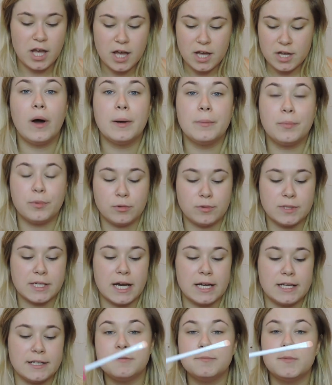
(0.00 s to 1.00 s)
But I brought
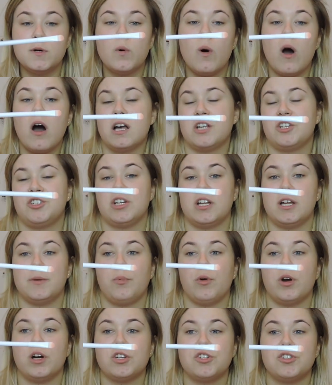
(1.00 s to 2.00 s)
a small eyeshadow
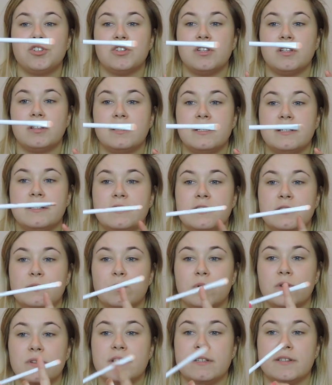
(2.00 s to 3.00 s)
brush. This is
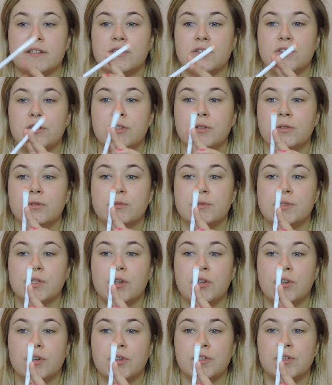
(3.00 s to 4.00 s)
what this is called
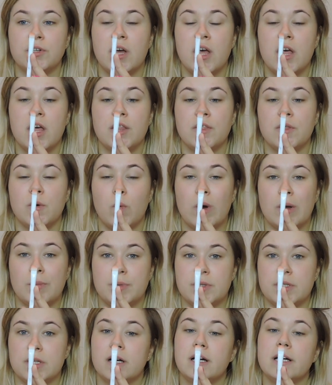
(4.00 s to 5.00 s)
on the
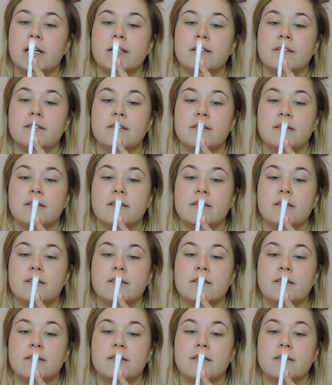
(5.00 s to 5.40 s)
website.